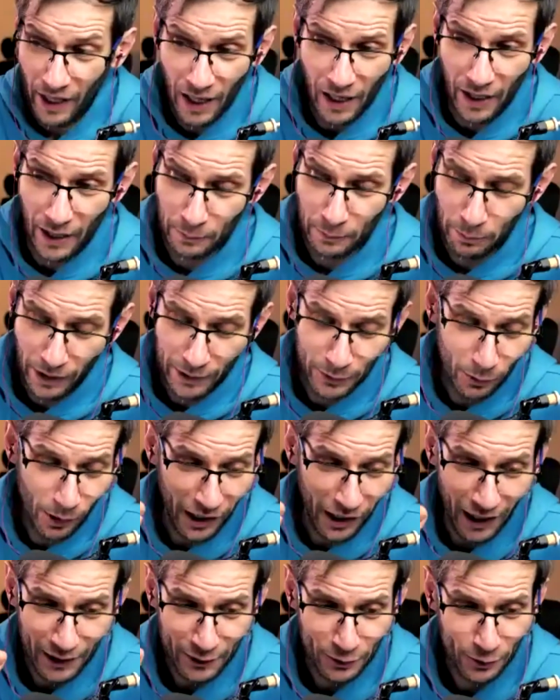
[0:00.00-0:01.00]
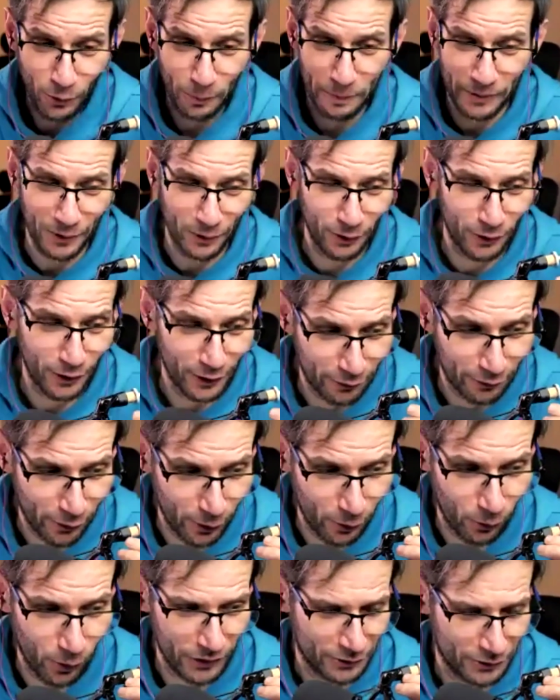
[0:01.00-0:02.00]
and by the way, I don't know, Peter, if you
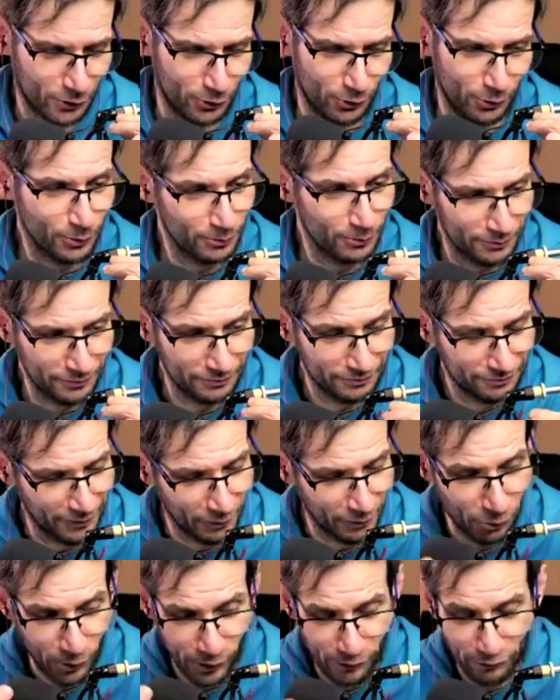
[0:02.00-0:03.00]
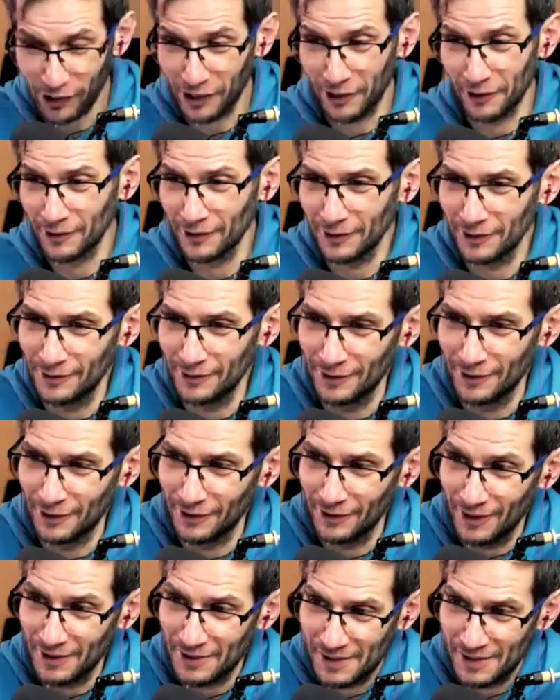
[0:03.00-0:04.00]
want to reveal a
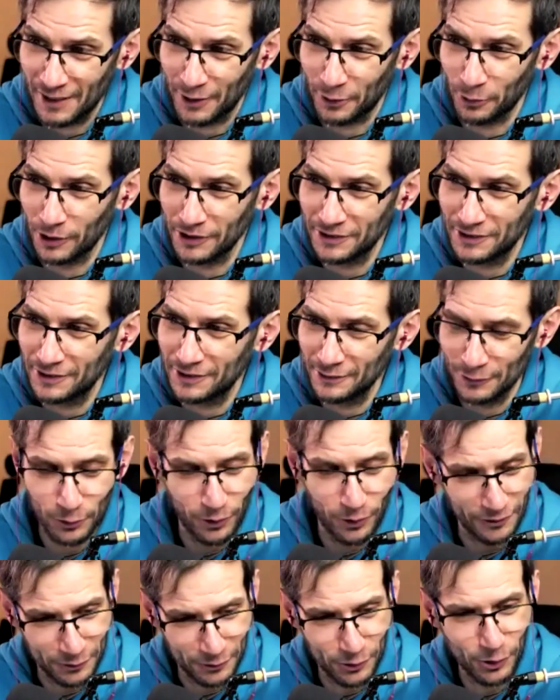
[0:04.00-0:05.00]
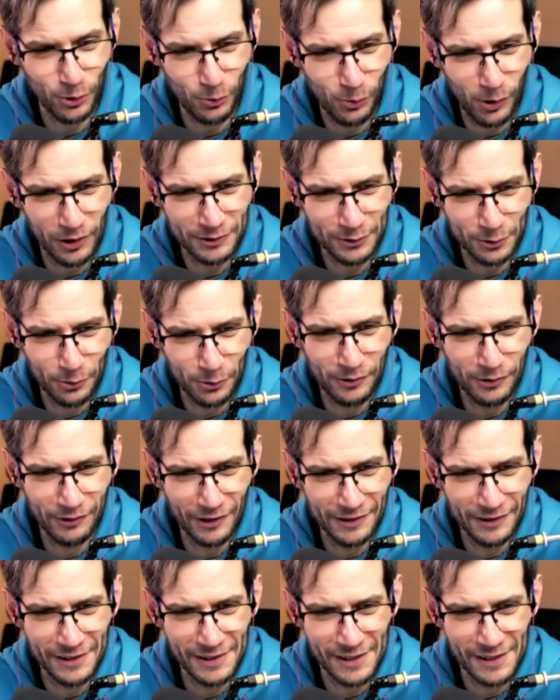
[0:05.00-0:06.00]
secret. Do you want to reveal
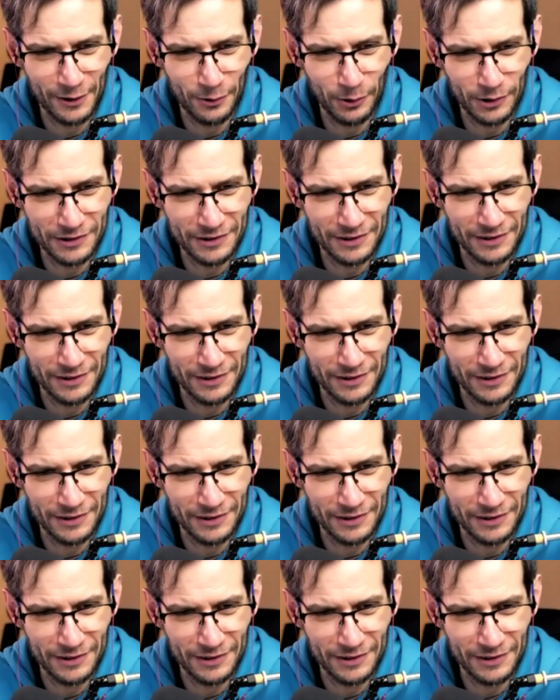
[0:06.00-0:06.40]
the secret?